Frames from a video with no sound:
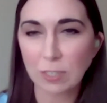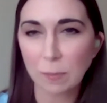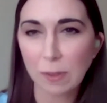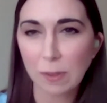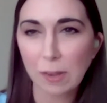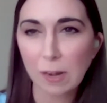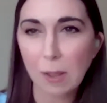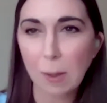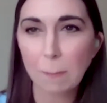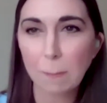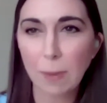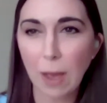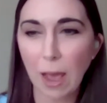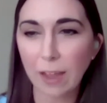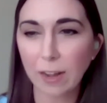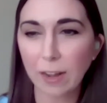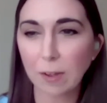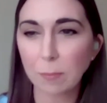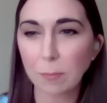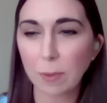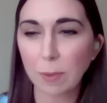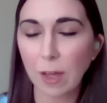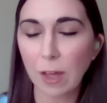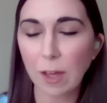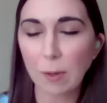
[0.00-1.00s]
I'm going to combine
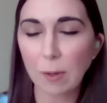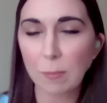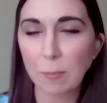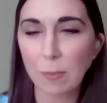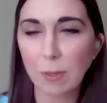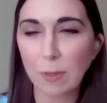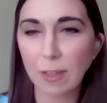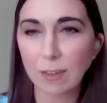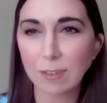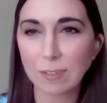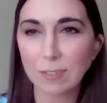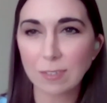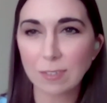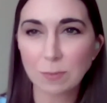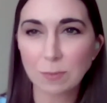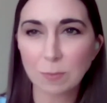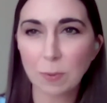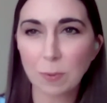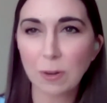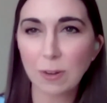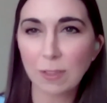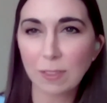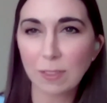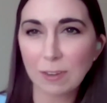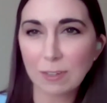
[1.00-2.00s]
them and
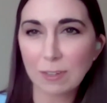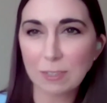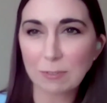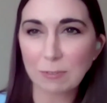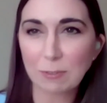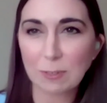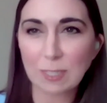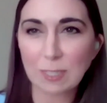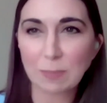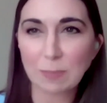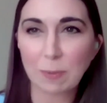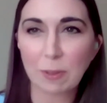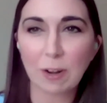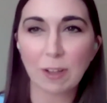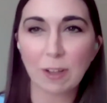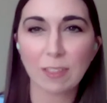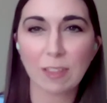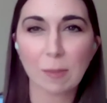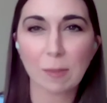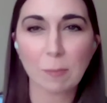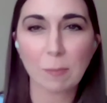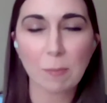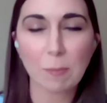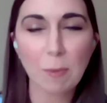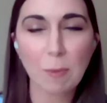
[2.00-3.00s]
put a little different spin on
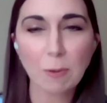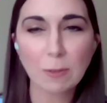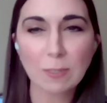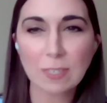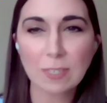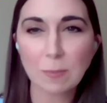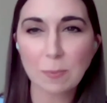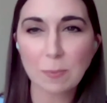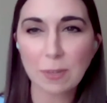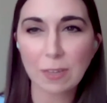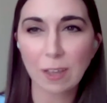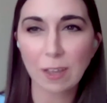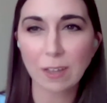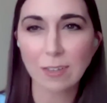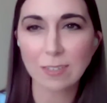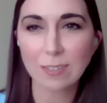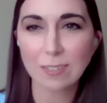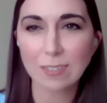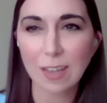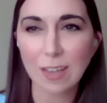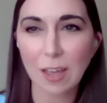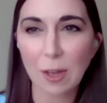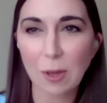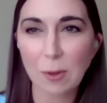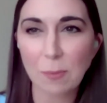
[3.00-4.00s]
them, mostly
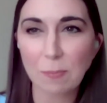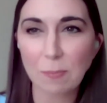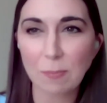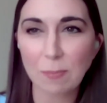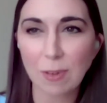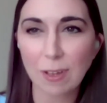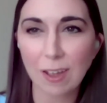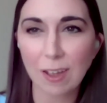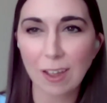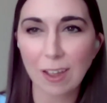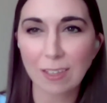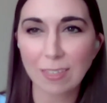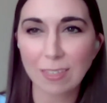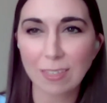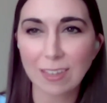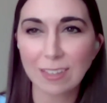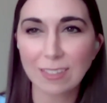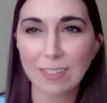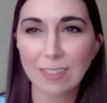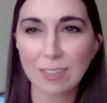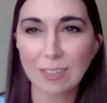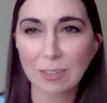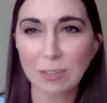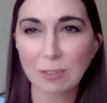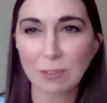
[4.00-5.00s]
because I
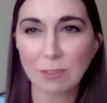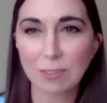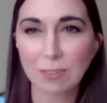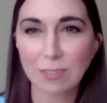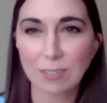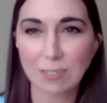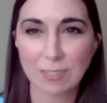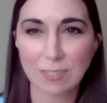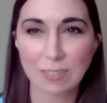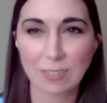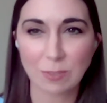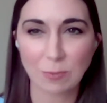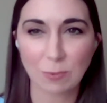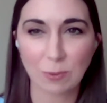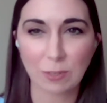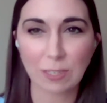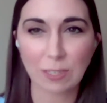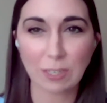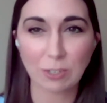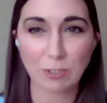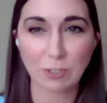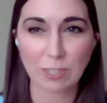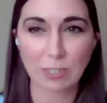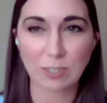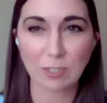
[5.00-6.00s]
think that this is really
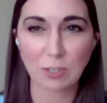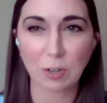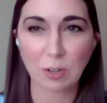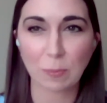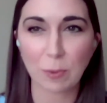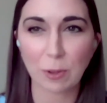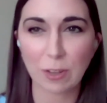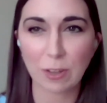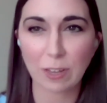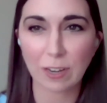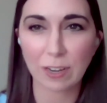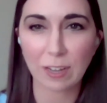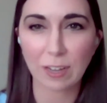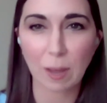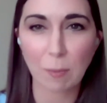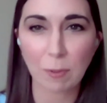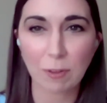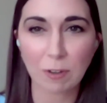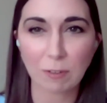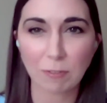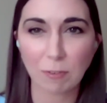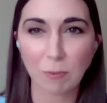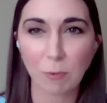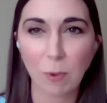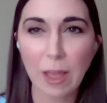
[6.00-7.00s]
addressed in your book in a couple of
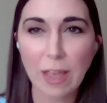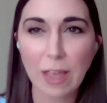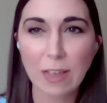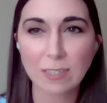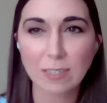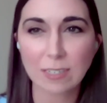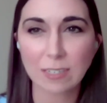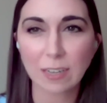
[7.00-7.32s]
different ways.